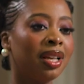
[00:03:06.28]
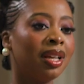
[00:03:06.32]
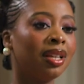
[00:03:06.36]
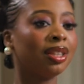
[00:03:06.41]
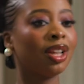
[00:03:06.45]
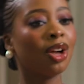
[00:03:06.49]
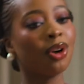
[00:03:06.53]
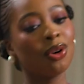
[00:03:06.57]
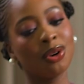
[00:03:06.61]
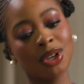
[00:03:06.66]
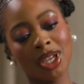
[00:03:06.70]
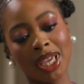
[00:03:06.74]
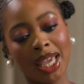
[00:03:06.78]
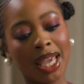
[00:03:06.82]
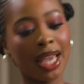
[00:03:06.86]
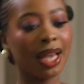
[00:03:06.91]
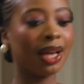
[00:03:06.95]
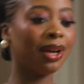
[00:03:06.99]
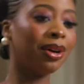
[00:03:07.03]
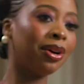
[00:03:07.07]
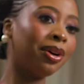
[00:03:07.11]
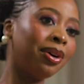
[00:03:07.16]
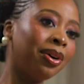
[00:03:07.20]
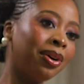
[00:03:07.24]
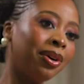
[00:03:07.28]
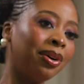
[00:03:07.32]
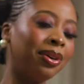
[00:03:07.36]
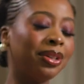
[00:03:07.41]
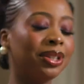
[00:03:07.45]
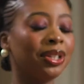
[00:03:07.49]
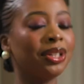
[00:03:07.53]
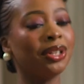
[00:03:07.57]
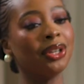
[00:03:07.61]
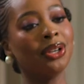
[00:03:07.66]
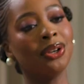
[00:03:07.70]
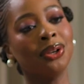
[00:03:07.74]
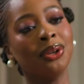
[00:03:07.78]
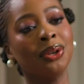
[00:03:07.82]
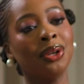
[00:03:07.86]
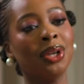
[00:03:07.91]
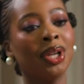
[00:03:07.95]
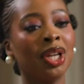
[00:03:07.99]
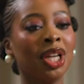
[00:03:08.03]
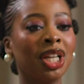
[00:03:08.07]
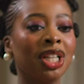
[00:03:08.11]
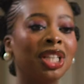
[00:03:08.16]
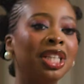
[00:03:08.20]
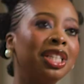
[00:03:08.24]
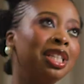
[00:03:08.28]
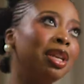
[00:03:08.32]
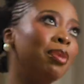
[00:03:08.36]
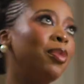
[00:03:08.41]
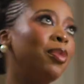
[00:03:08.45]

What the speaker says: No, okay, this is a